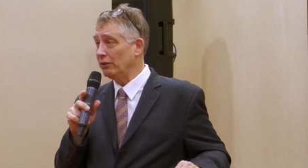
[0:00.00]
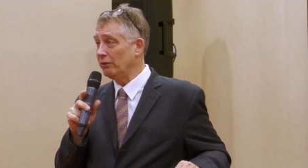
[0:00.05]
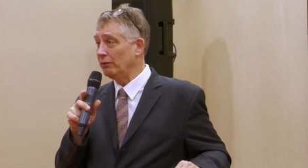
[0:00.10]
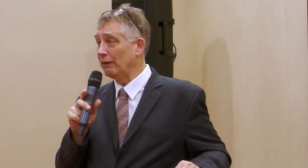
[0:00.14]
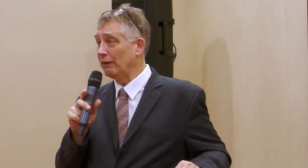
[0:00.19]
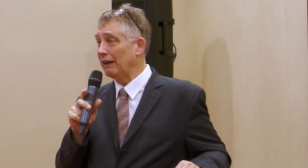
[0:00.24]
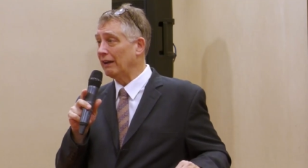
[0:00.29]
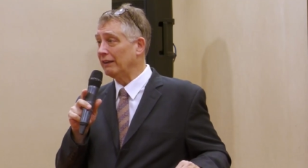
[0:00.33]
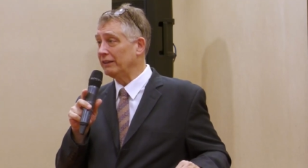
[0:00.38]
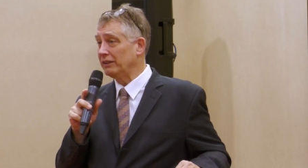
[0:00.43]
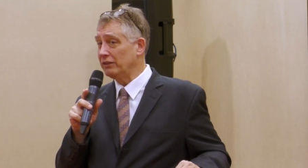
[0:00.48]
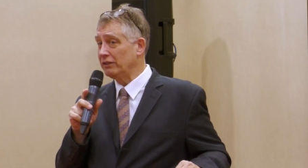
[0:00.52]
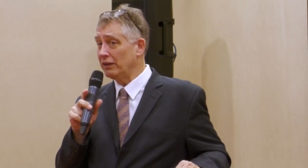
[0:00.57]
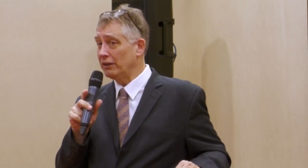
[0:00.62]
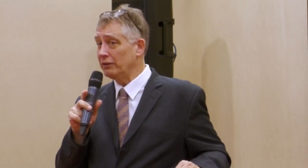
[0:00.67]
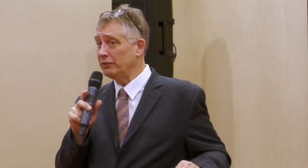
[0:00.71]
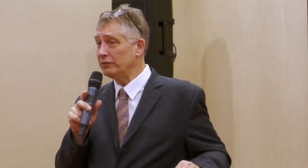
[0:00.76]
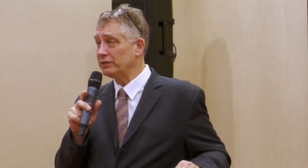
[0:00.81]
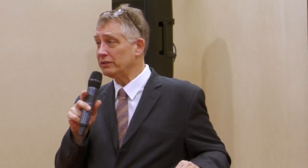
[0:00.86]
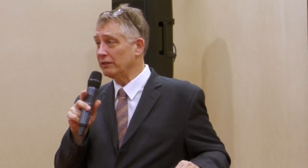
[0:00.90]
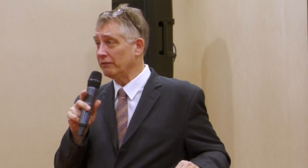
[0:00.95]
you a
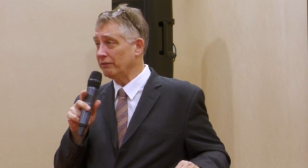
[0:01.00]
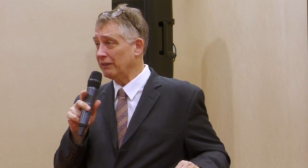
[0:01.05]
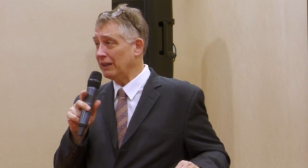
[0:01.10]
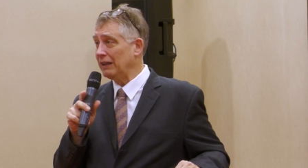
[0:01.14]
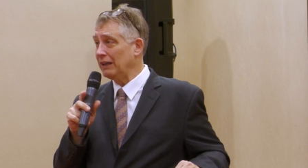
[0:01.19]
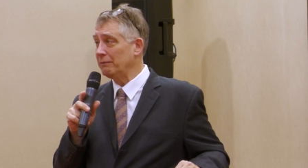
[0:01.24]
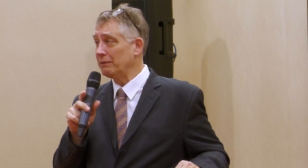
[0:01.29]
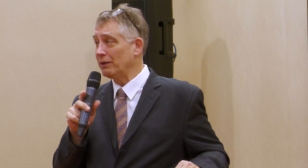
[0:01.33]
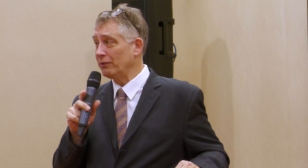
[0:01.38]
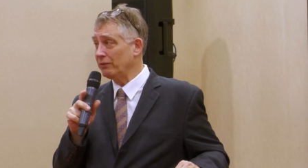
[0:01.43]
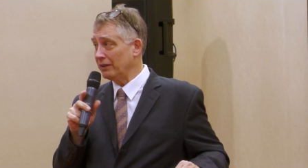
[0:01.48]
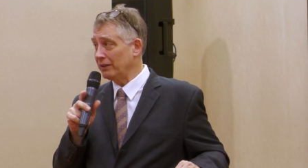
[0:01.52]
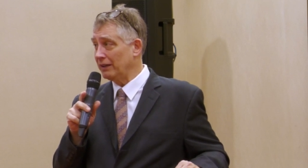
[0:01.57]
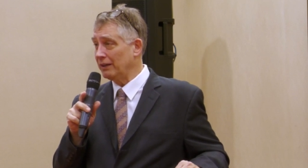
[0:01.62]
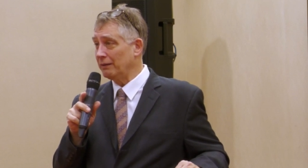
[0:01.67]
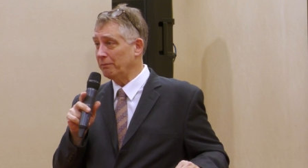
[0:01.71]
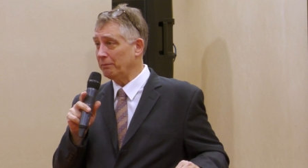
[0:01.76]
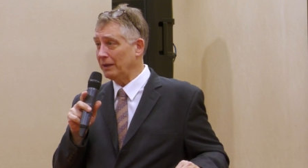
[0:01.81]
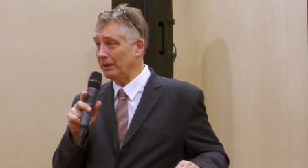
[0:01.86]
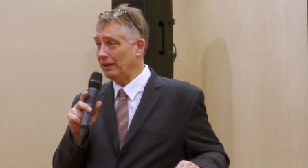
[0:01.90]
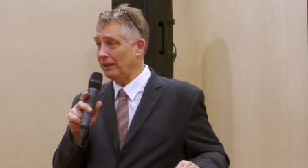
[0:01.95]
dose of
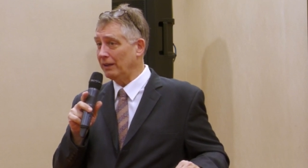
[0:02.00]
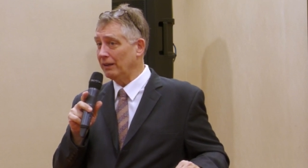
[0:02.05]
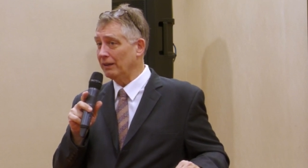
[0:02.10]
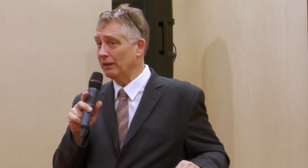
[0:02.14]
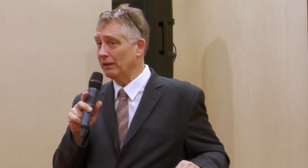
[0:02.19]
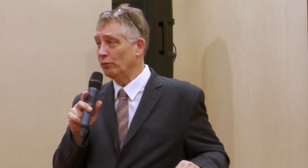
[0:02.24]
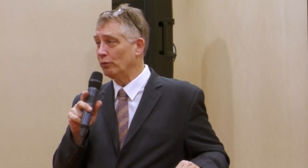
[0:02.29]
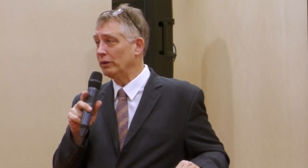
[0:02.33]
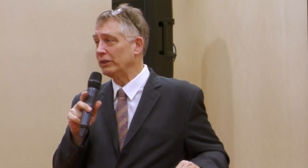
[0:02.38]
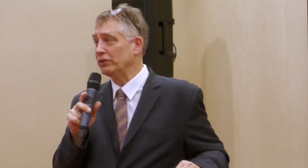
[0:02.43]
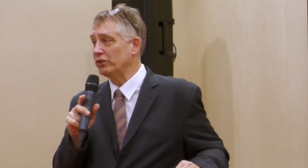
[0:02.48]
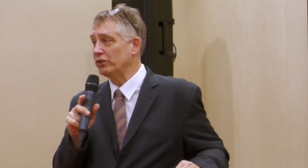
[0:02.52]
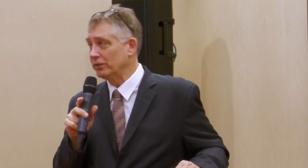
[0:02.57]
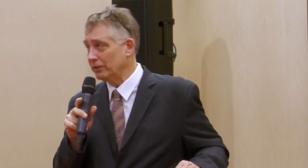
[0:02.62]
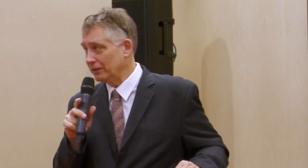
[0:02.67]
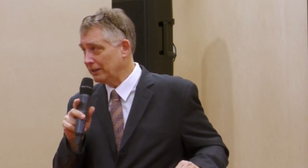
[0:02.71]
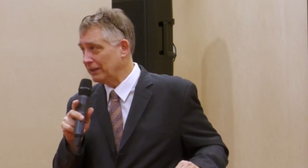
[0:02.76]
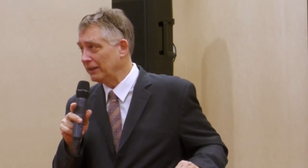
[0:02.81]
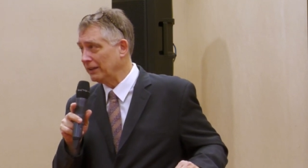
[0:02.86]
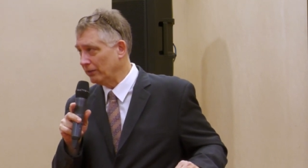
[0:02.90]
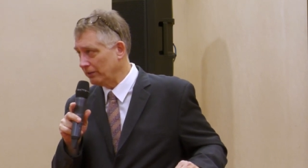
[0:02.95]
chemotherapy, which
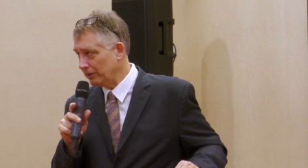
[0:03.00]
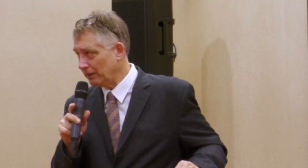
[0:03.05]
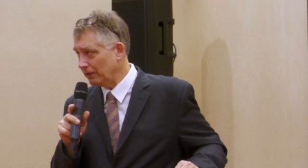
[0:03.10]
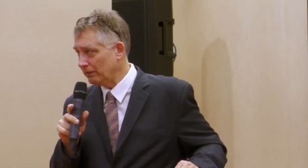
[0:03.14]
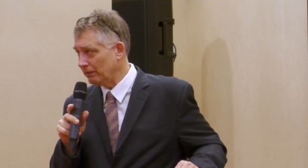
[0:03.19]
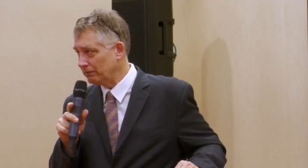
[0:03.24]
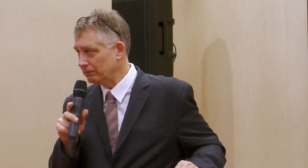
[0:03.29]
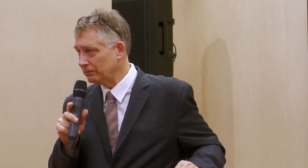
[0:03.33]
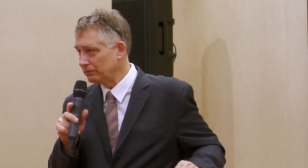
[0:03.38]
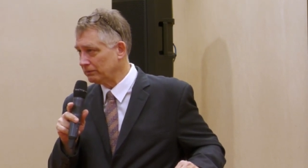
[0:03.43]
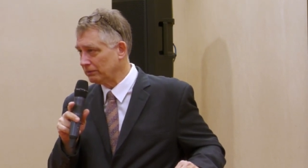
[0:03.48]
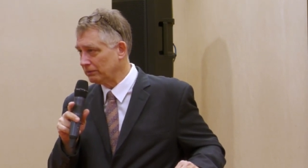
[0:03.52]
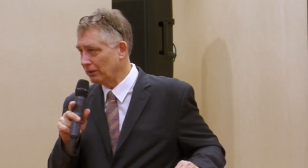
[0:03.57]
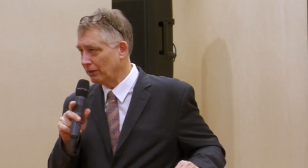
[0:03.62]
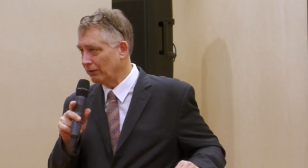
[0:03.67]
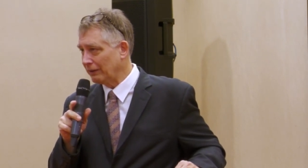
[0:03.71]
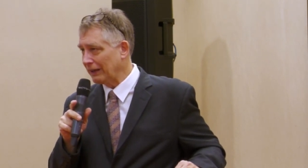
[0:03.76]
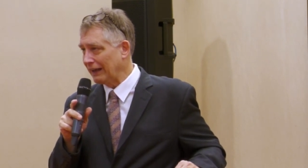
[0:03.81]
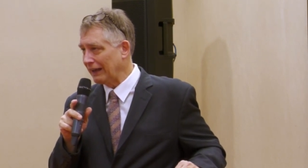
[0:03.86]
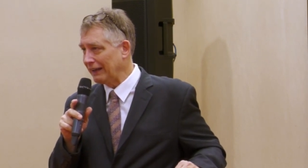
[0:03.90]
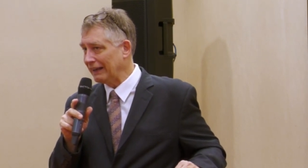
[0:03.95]
should kill you,
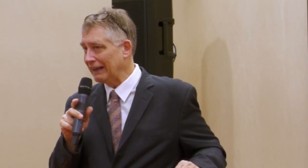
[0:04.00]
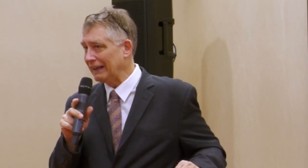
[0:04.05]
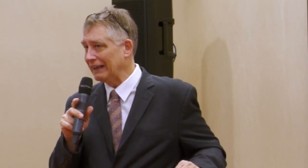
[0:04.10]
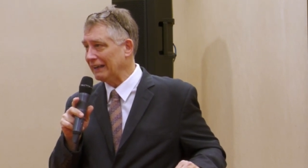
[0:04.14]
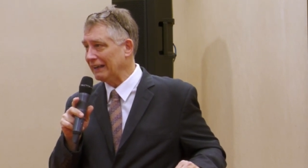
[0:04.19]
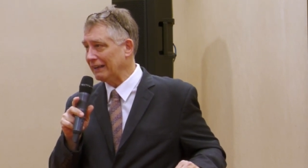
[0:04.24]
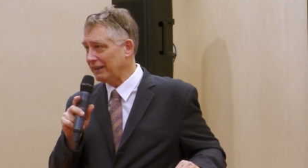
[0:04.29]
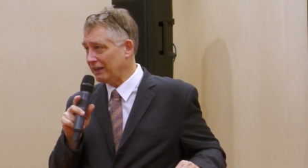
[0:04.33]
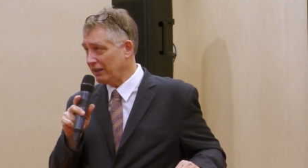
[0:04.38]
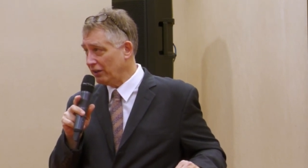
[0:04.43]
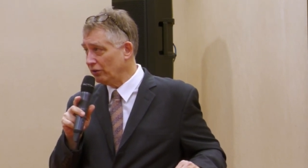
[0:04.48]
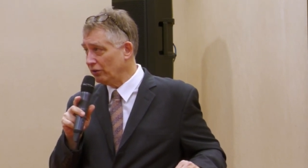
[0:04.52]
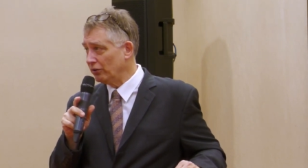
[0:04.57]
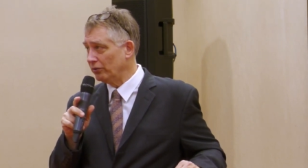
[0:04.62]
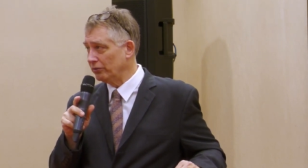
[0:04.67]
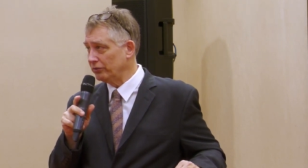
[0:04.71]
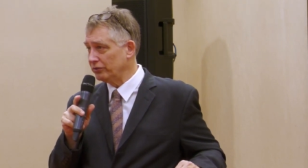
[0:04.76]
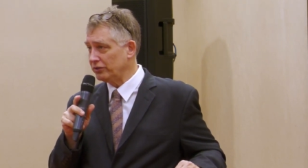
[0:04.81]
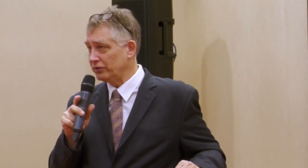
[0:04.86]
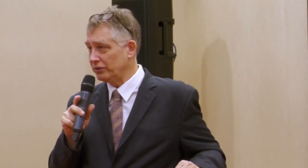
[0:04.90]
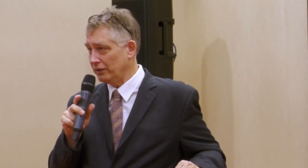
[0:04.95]
okay? And it
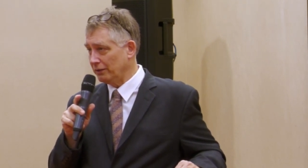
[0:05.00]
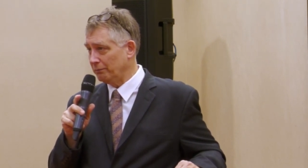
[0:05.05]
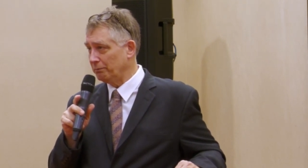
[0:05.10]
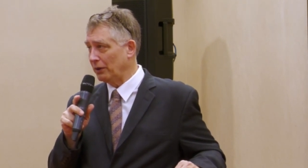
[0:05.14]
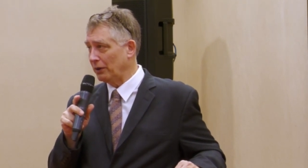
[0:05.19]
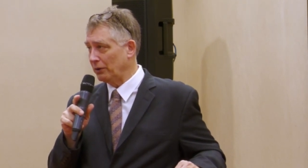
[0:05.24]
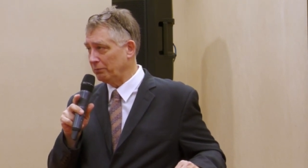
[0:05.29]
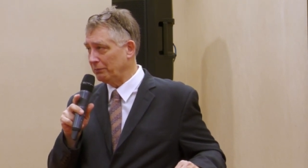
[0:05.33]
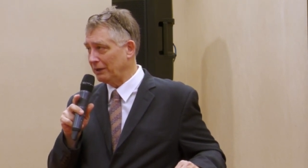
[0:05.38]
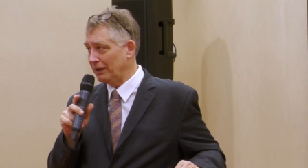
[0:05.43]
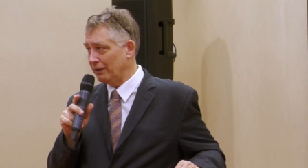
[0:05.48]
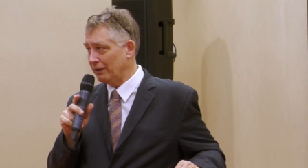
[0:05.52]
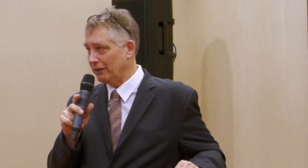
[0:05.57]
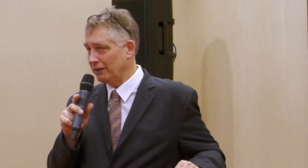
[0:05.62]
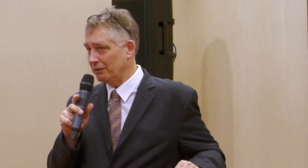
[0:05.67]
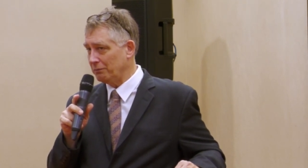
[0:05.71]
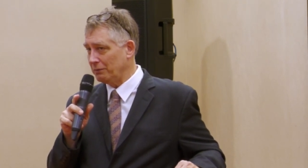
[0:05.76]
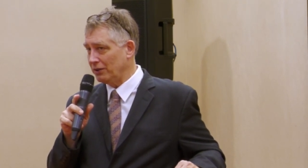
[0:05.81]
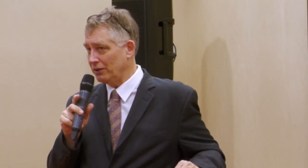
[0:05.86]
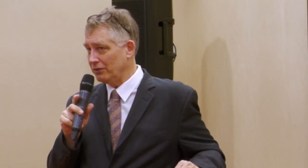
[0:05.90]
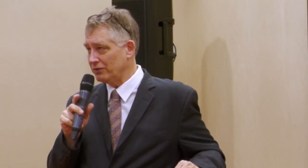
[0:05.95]
kills your bone marrow
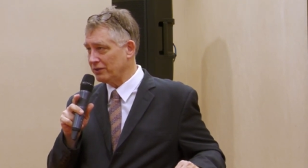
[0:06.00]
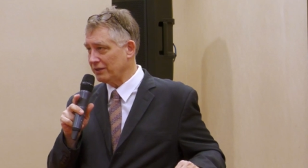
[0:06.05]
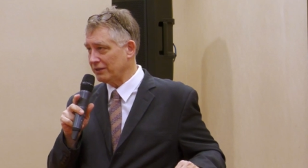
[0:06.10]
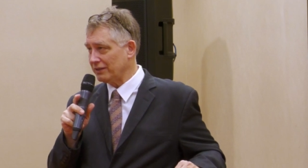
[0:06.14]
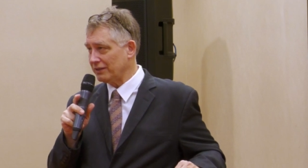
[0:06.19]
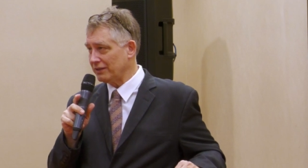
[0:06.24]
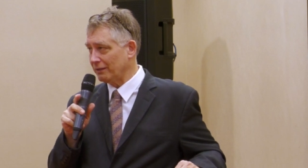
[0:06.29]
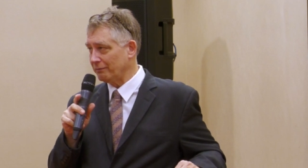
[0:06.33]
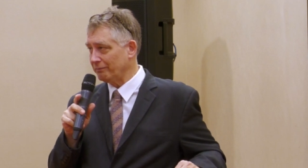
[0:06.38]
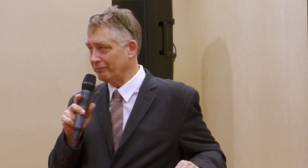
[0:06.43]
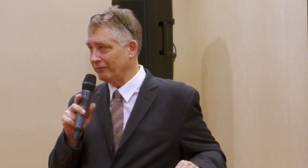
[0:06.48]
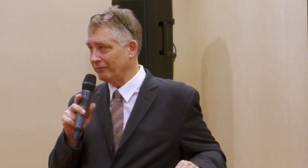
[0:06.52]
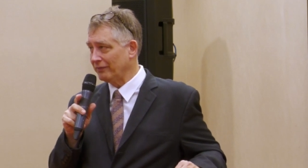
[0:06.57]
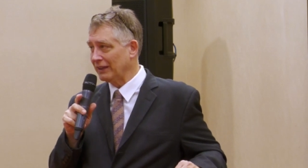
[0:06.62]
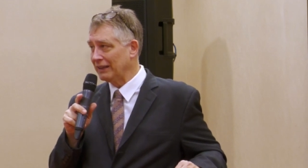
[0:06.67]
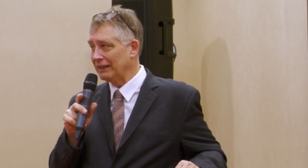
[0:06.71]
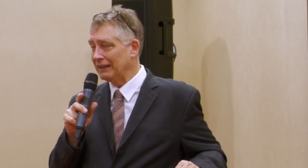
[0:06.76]
and immune system.